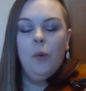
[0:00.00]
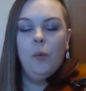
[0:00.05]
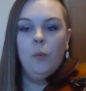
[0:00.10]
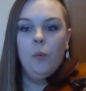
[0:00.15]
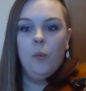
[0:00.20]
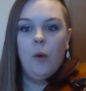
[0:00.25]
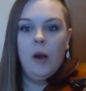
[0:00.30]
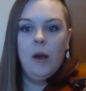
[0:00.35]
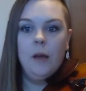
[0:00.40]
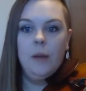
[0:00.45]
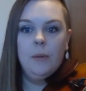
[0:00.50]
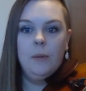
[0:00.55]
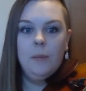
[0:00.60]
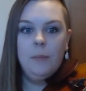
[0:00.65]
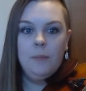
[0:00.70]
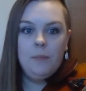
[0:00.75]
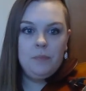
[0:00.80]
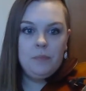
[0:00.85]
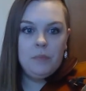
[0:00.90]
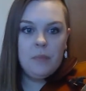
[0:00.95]

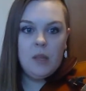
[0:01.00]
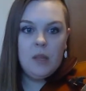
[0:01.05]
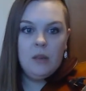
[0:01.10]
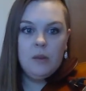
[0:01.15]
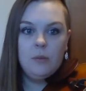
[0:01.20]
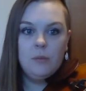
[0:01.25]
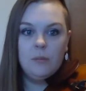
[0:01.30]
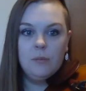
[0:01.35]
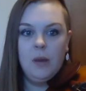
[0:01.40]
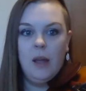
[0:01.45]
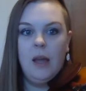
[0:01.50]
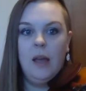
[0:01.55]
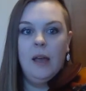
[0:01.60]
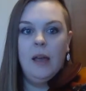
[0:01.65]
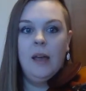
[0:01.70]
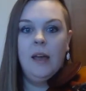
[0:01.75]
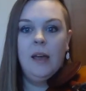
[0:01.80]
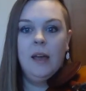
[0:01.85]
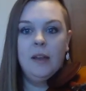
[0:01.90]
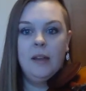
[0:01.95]
One,
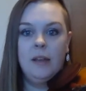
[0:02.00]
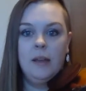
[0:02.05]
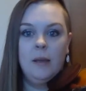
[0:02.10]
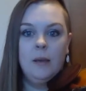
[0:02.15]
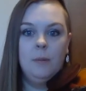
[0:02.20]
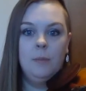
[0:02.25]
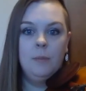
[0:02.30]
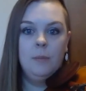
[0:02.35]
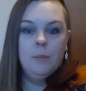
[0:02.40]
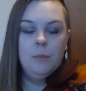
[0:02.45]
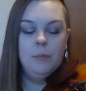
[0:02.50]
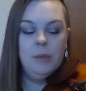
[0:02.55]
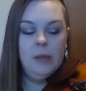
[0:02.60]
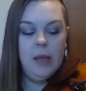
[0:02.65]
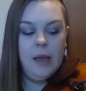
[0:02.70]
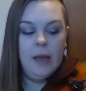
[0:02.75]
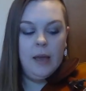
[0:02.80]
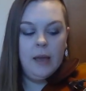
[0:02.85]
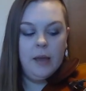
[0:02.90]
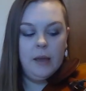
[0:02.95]
ready,
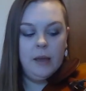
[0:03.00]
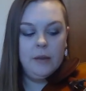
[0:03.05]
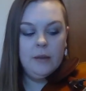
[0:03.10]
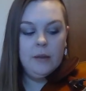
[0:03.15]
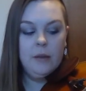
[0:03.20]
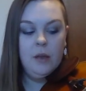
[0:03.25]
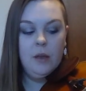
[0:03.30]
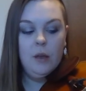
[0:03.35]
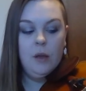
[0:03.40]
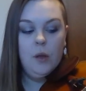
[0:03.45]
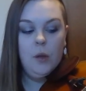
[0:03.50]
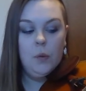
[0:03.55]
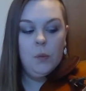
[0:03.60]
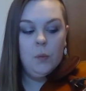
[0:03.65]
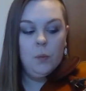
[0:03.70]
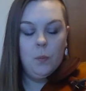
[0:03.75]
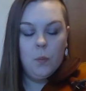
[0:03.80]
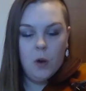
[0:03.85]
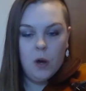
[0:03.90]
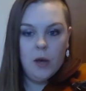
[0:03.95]
play.
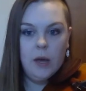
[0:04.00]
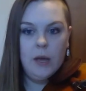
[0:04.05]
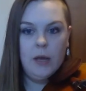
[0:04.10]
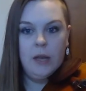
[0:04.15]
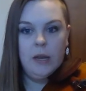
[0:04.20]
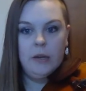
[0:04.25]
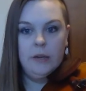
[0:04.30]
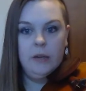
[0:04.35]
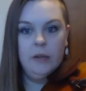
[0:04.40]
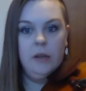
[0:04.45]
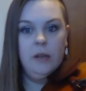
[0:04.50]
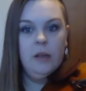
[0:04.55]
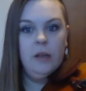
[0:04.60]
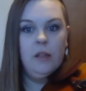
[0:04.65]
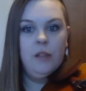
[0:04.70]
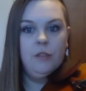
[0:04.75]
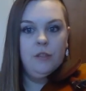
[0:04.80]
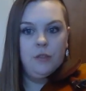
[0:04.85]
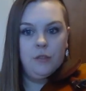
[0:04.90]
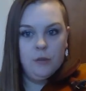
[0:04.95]
One,
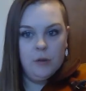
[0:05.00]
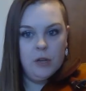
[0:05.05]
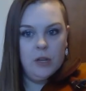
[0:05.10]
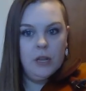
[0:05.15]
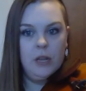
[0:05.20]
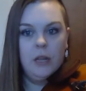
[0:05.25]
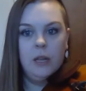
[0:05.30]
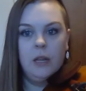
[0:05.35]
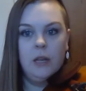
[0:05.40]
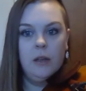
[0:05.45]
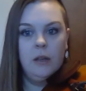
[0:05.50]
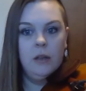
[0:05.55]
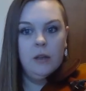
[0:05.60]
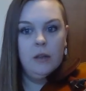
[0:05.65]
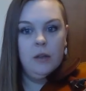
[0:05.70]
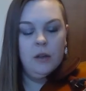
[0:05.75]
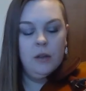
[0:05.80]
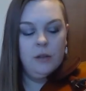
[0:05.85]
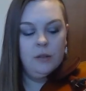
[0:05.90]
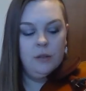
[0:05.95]
three,
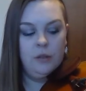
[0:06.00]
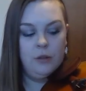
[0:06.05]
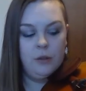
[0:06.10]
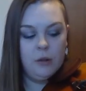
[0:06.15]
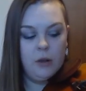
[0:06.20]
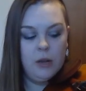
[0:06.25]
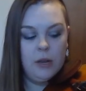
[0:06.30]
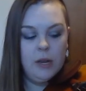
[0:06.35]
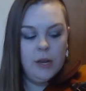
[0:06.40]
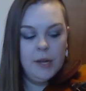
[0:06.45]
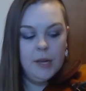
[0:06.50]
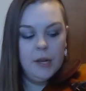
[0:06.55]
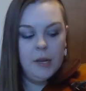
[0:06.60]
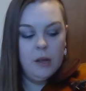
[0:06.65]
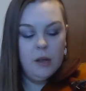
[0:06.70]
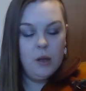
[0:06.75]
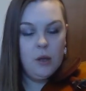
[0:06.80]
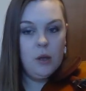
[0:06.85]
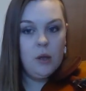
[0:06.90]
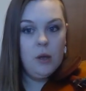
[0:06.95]

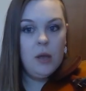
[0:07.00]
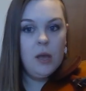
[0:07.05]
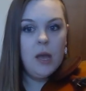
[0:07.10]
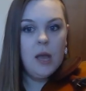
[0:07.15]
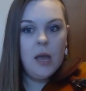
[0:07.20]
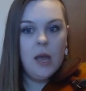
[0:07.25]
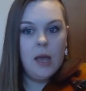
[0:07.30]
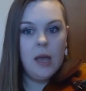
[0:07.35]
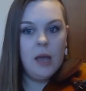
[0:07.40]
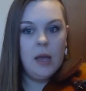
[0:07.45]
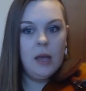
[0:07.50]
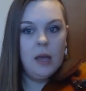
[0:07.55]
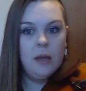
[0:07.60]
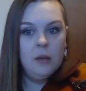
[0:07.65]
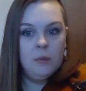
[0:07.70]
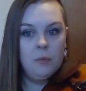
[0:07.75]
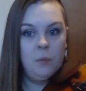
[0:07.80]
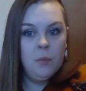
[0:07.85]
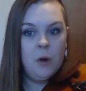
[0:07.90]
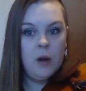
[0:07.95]
three,
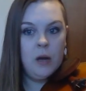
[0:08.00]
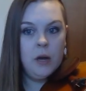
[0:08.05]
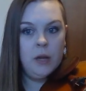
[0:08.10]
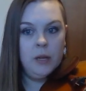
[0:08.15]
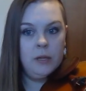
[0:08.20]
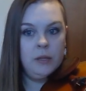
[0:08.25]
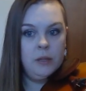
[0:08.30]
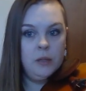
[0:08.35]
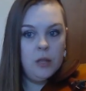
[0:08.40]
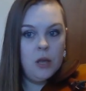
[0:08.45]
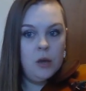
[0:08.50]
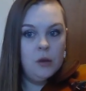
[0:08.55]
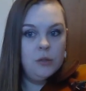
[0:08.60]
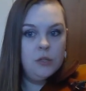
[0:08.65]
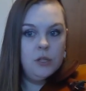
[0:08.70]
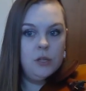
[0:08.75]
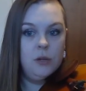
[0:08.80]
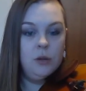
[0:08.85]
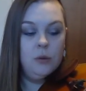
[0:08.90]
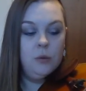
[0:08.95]
A, one, low,
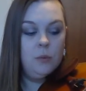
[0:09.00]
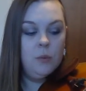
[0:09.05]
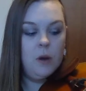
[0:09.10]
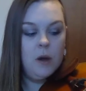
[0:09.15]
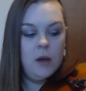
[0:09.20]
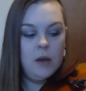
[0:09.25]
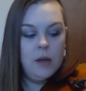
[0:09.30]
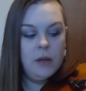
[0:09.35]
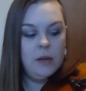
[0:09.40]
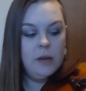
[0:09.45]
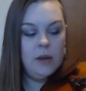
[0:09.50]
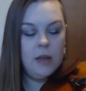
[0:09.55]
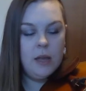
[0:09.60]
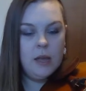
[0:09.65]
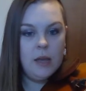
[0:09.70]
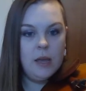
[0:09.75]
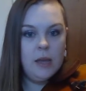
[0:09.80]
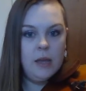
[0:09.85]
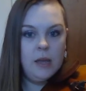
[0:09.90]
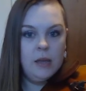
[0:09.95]
two, one,
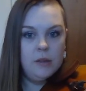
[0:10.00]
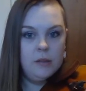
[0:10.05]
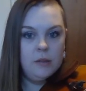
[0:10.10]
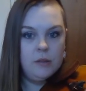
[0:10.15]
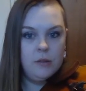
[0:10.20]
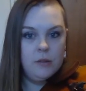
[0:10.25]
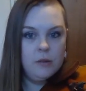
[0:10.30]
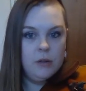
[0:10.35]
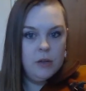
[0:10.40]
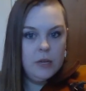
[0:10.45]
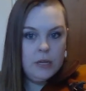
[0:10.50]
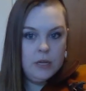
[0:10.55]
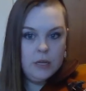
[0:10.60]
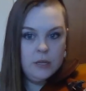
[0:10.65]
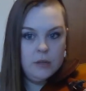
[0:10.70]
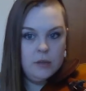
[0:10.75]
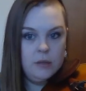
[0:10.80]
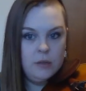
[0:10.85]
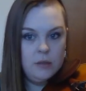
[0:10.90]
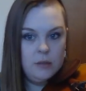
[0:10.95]
A,
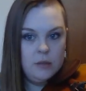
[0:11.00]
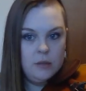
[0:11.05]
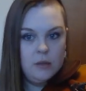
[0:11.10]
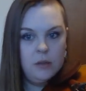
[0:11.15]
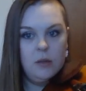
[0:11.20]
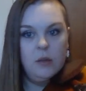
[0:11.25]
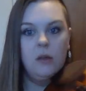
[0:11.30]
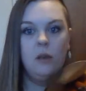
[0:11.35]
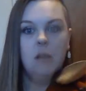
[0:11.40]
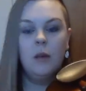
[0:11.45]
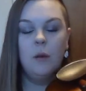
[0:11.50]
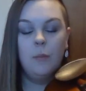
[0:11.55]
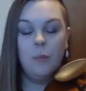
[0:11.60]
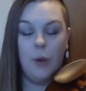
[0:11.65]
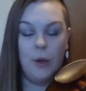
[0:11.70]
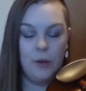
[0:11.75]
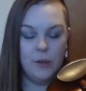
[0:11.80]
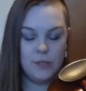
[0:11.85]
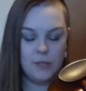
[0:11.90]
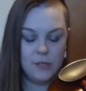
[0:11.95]
three.
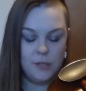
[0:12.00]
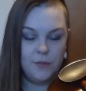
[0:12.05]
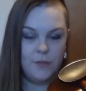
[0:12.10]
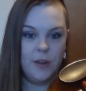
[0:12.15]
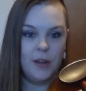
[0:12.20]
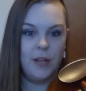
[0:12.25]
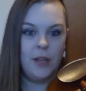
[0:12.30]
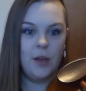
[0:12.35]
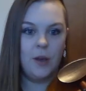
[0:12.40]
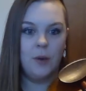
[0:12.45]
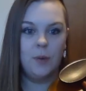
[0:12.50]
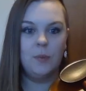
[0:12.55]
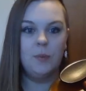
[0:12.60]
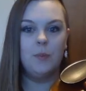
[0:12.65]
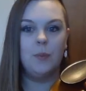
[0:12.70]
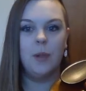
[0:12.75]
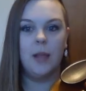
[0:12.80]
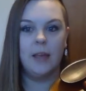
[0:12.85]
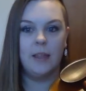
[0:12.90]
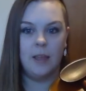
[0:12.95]
Pause this video,
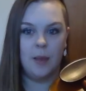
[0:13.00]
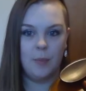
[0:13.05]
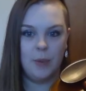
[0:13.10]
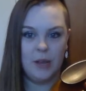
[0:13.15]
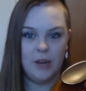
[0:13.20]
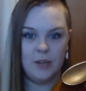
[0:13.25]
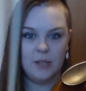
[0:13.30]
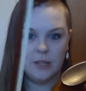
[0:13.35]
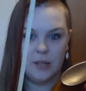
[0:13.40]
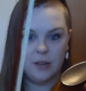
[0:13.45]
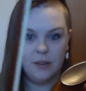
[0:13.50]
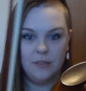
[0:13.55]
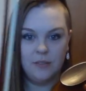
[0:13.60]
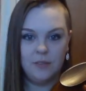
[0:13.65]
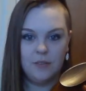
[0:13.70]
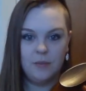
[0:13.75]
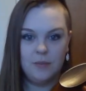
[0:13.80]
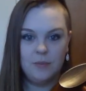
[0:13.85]
play that by yourself.